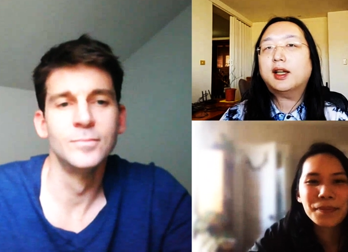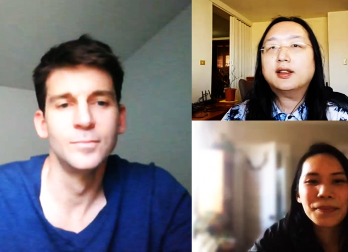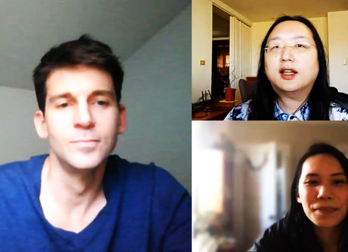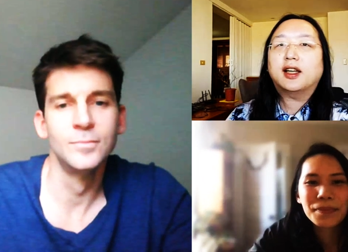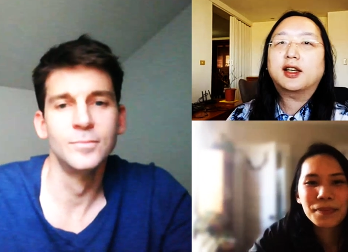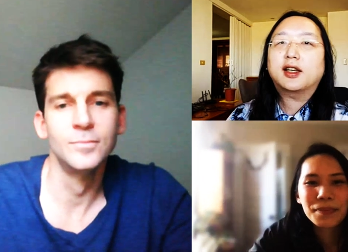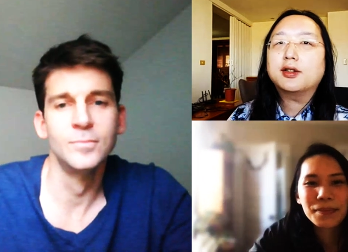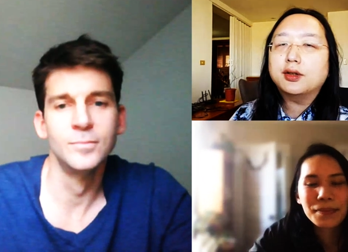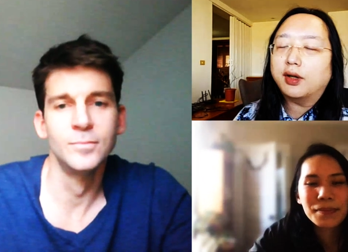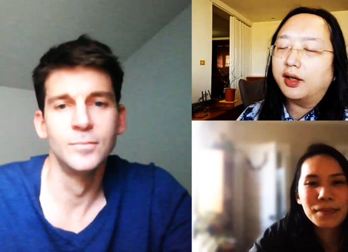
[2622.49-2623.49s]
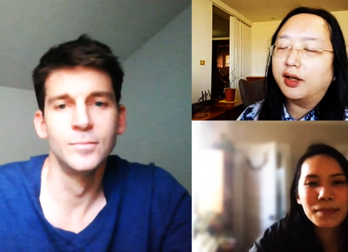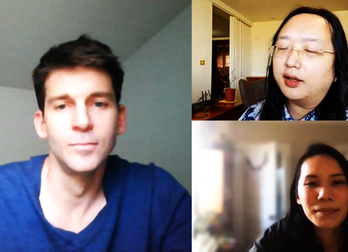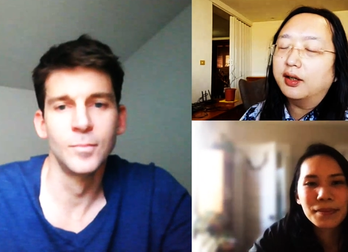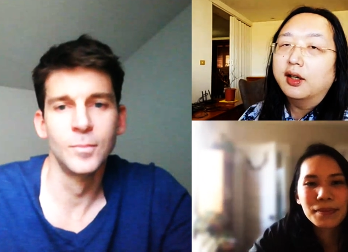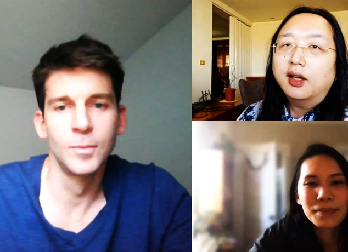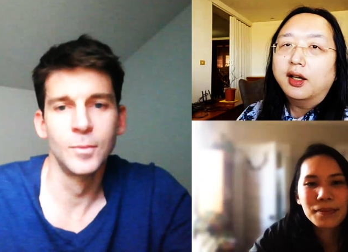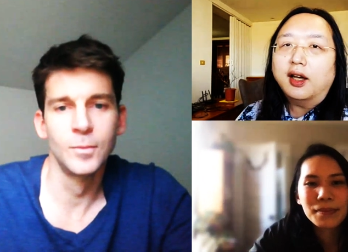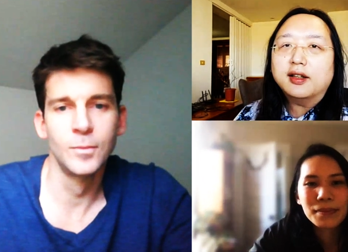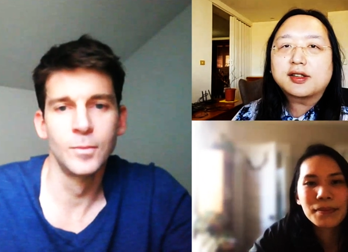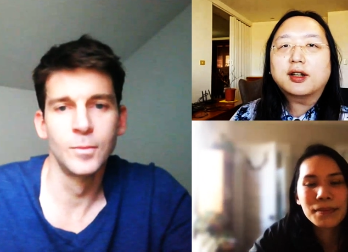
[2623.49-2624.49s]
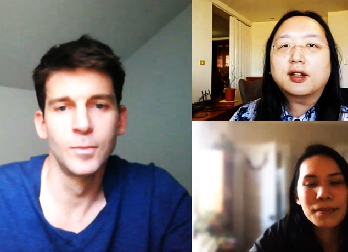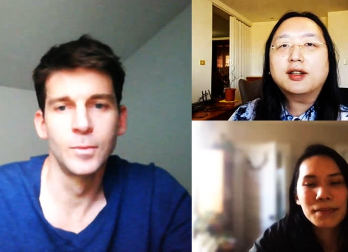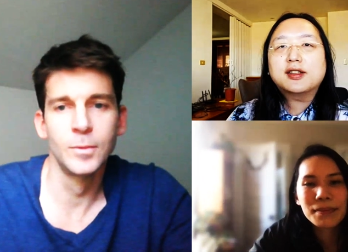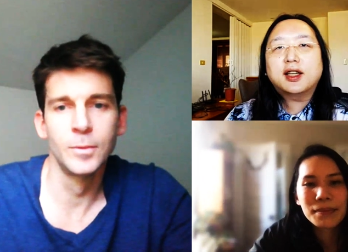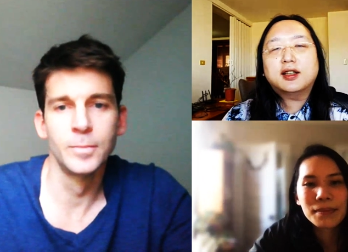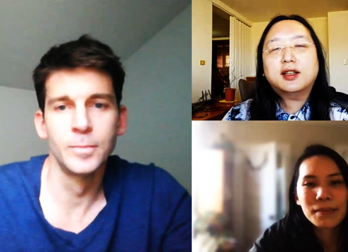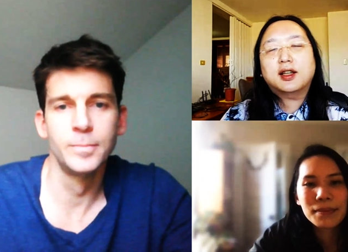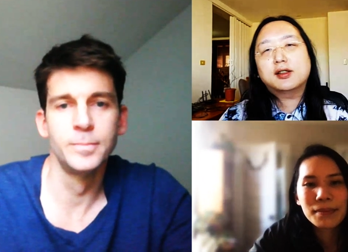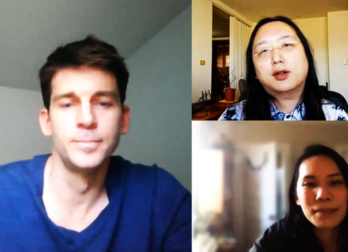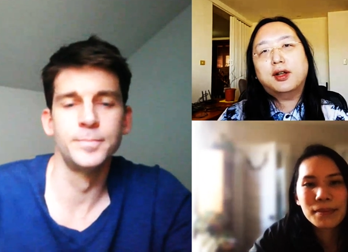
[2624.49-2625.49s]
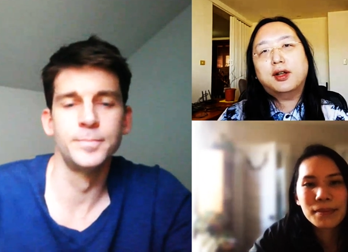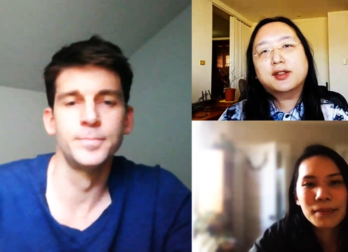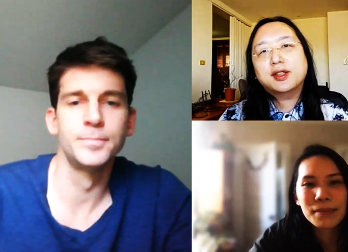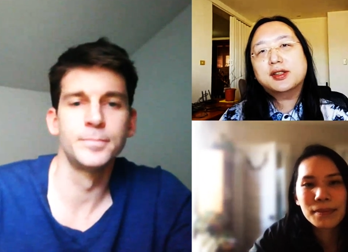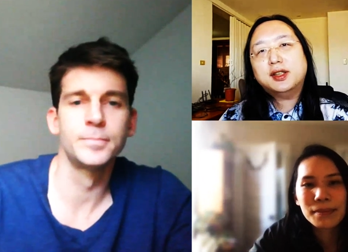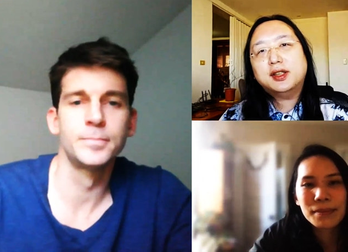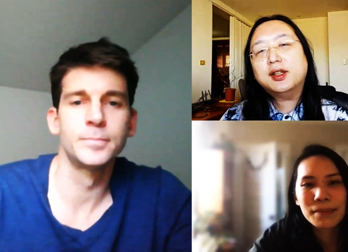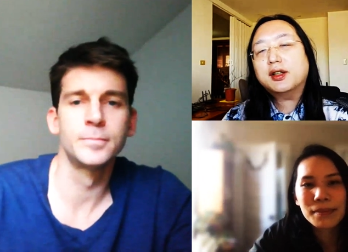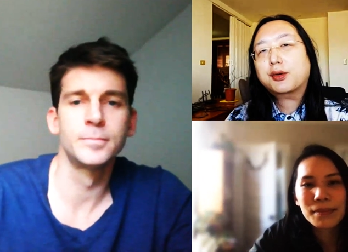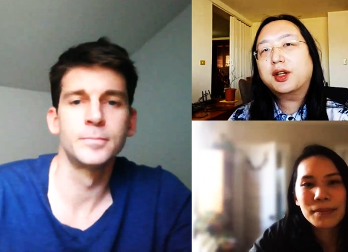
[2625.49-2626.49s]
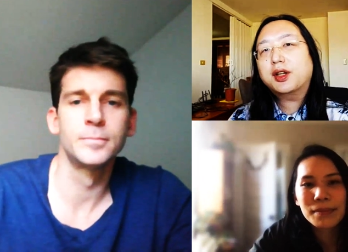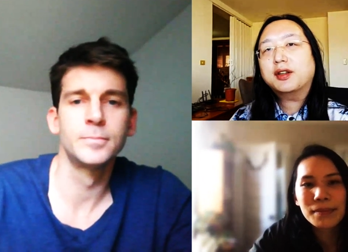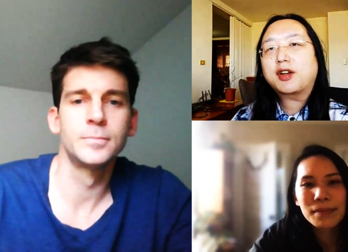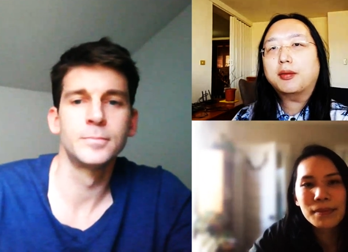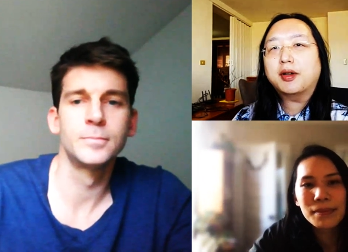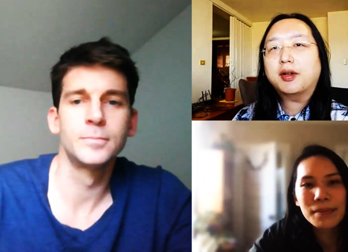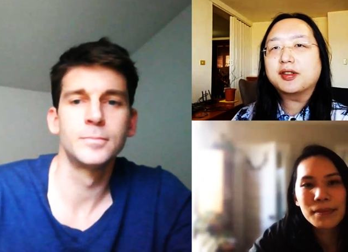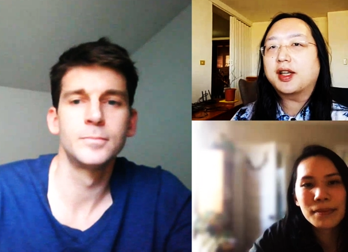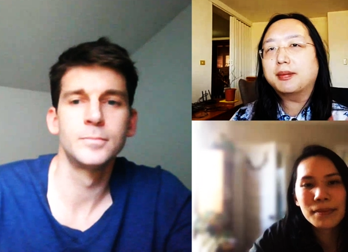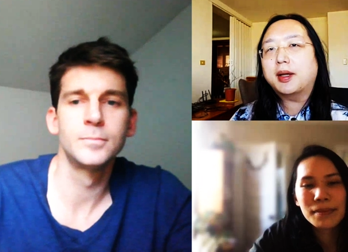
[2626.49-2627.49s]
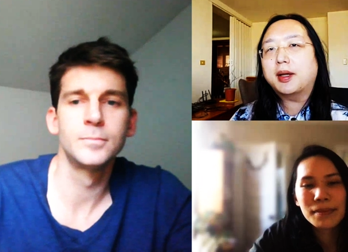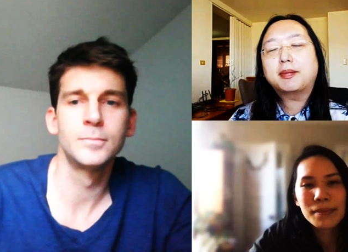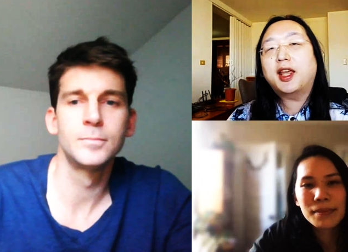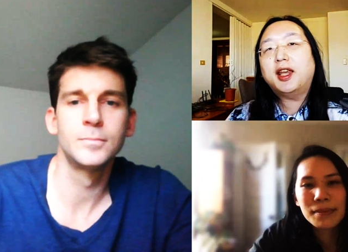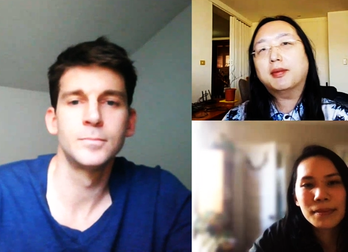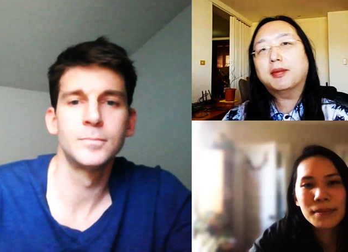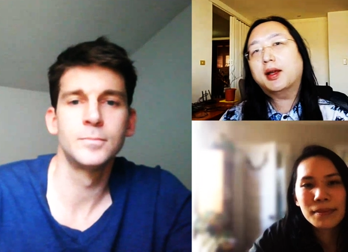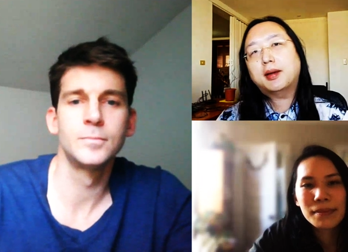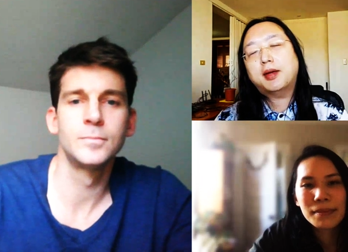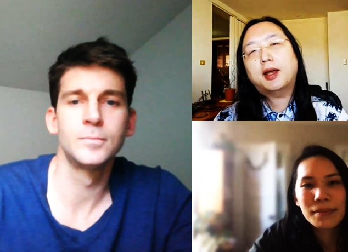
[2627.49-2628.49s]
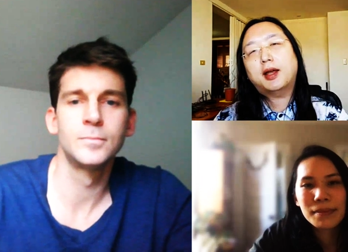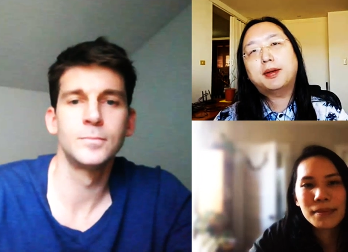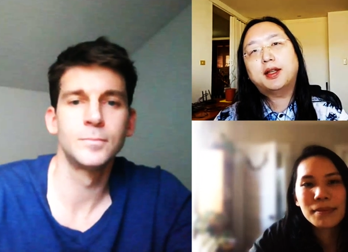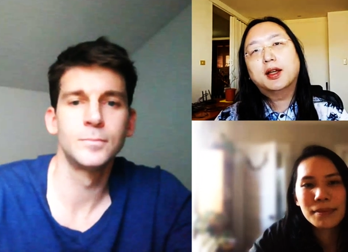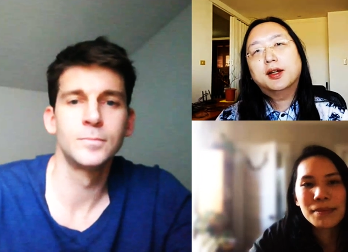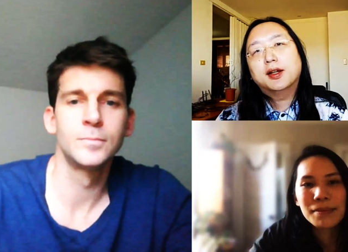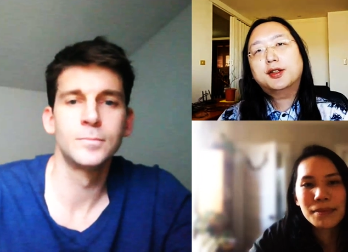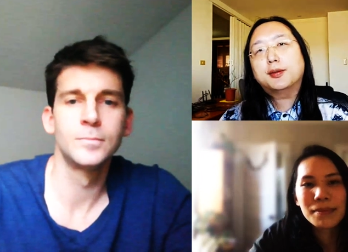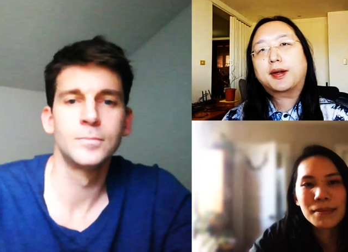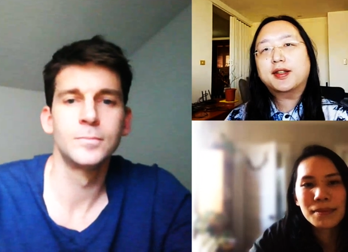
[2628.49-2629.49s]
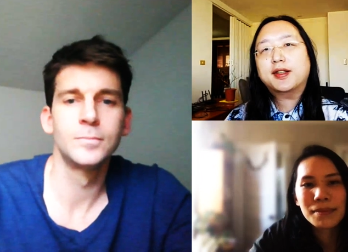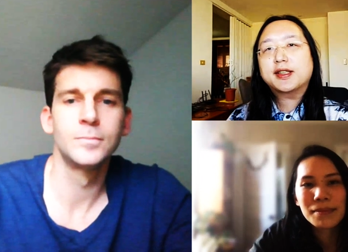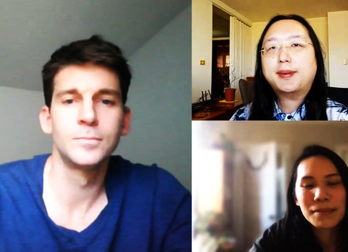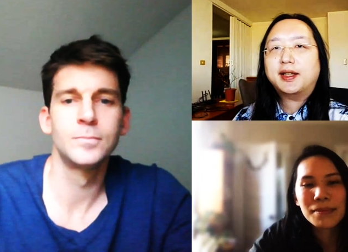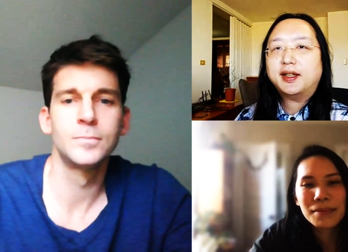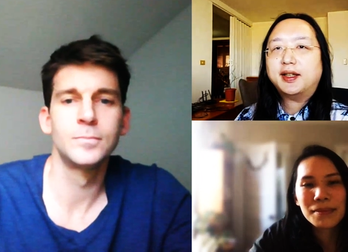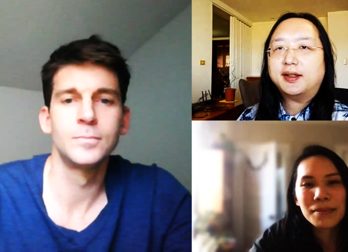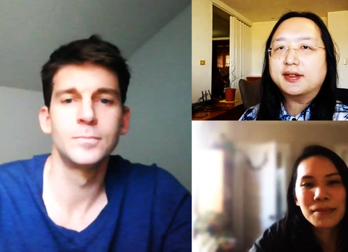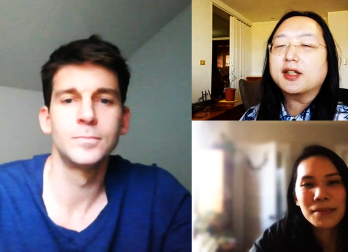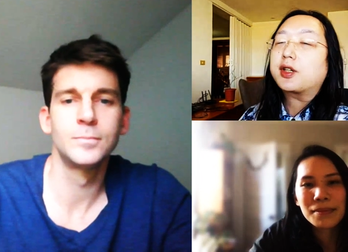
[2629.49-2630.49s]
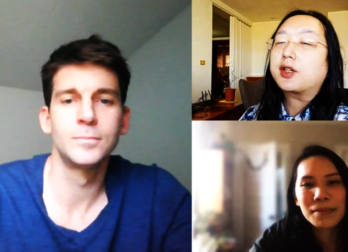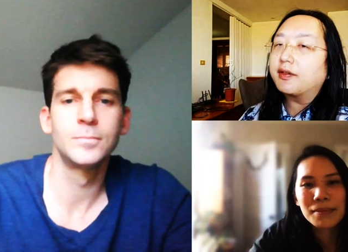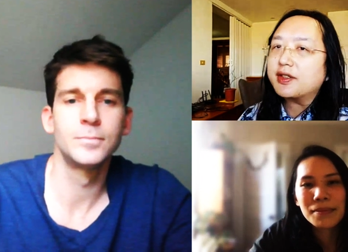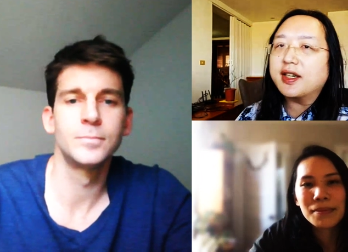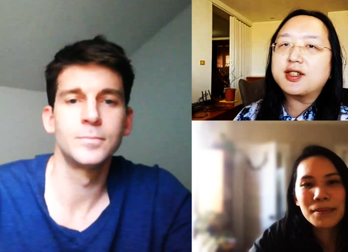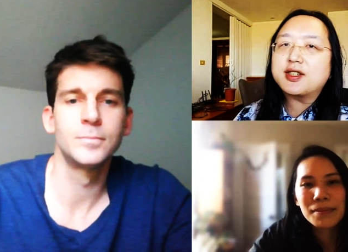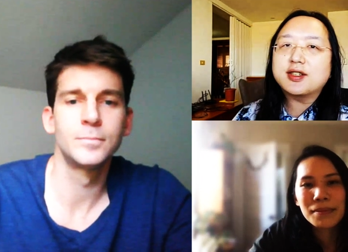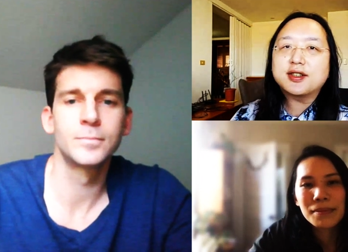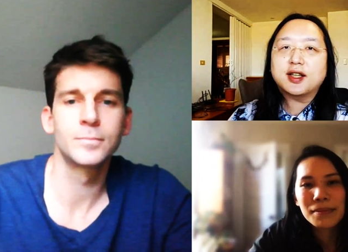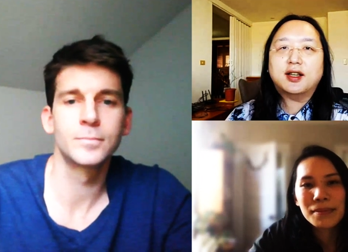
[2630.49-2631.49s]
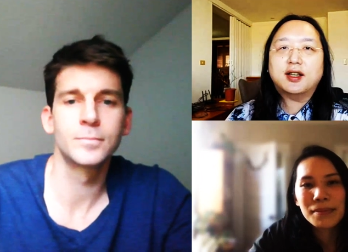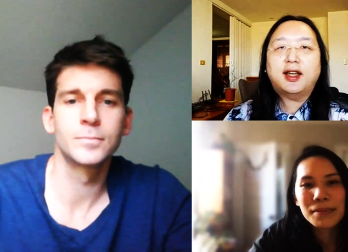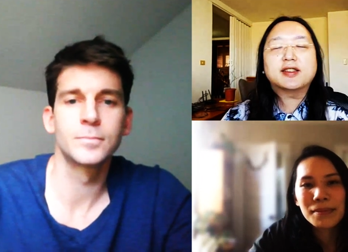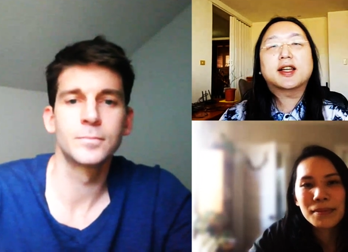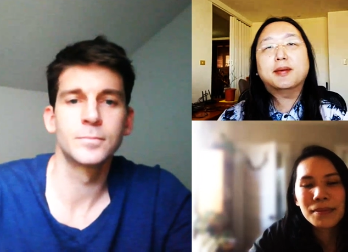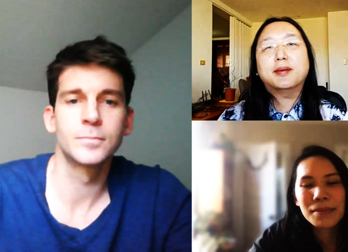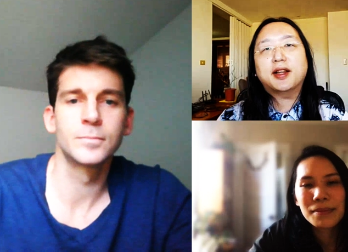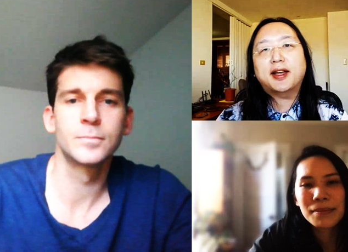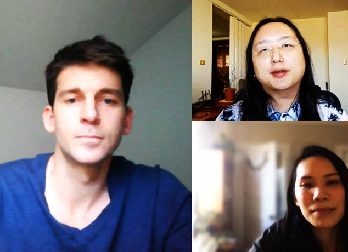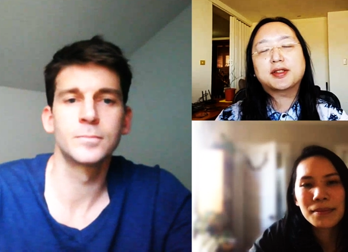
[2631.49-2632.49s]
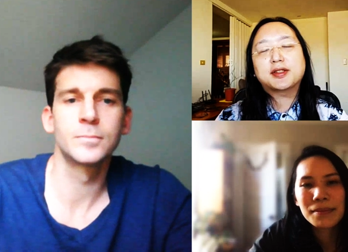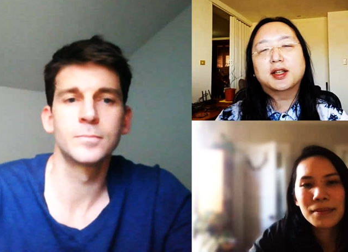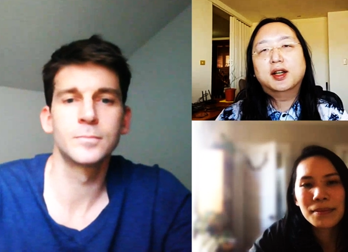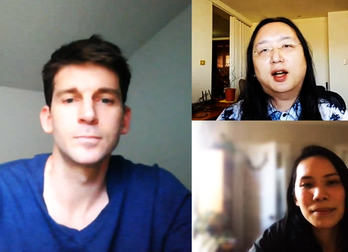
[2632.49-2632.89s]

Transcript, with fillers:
Speaker 1: that that I can do. I I started saying that long as it's in the Creative Commons, I'm I'm game. I'm happy to participate in such conversations uh, as time allows.